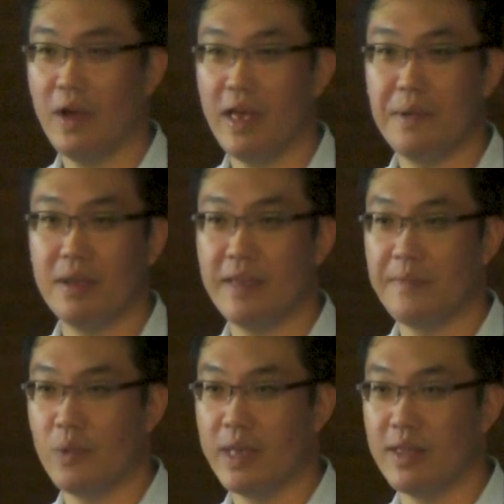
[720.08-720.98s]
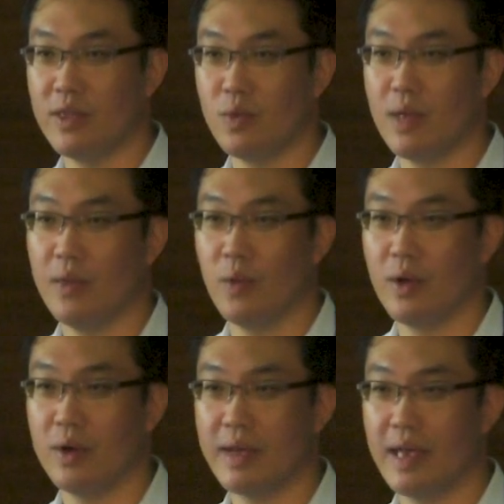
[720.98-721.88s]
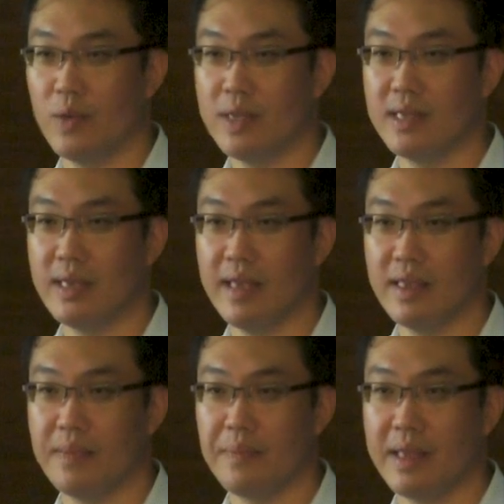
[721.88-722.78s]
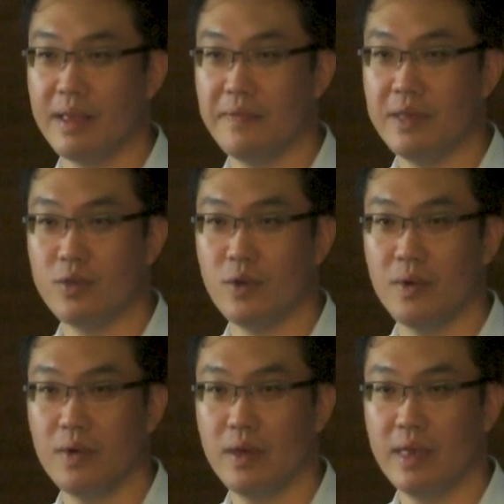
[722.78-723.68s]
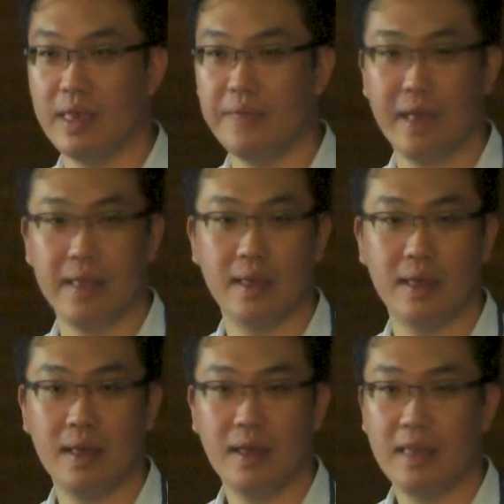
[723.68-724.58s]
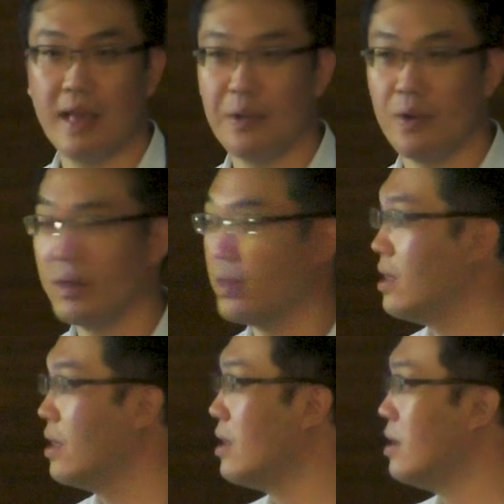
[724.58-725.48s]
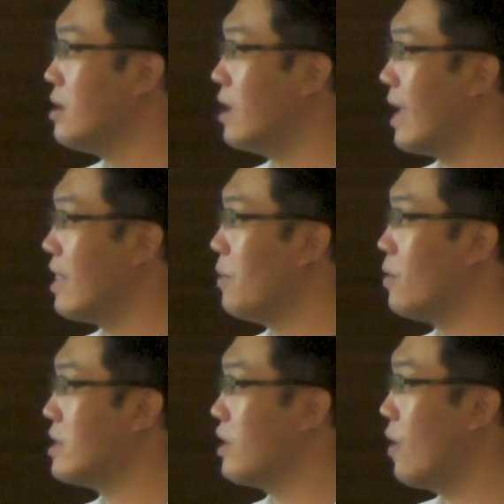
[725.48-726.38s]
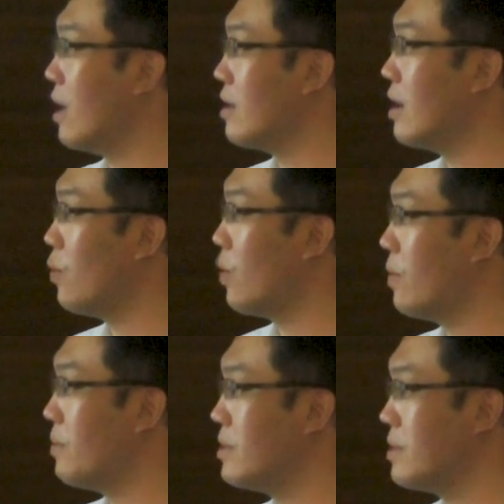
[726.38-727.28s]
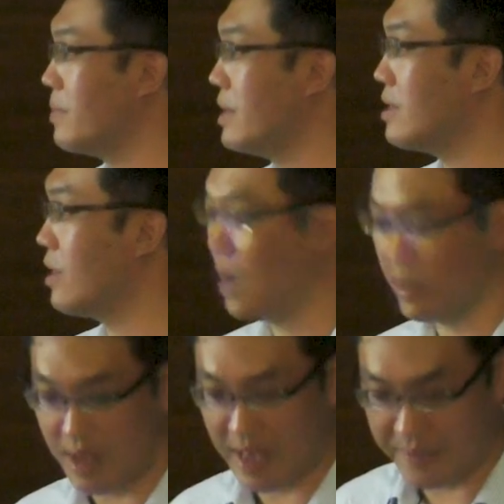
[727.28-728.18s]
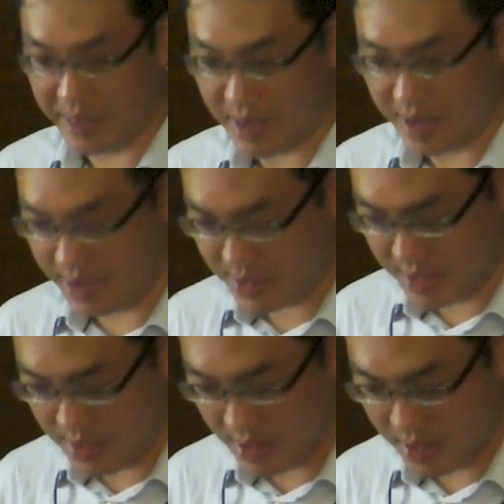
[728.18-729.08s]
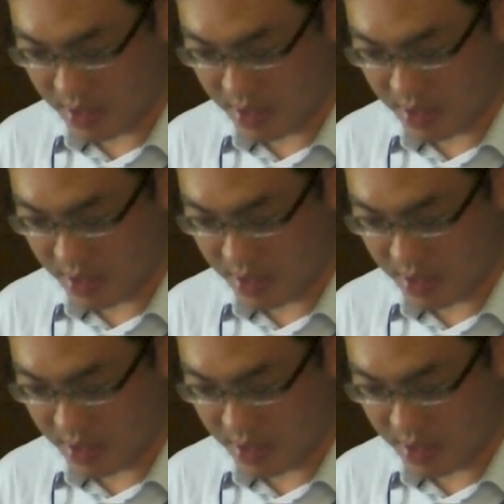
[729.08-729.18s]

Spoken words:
will happen if we can do that? Well, can we see any beneficial effect? Because the animals will be still on the high-fat diet.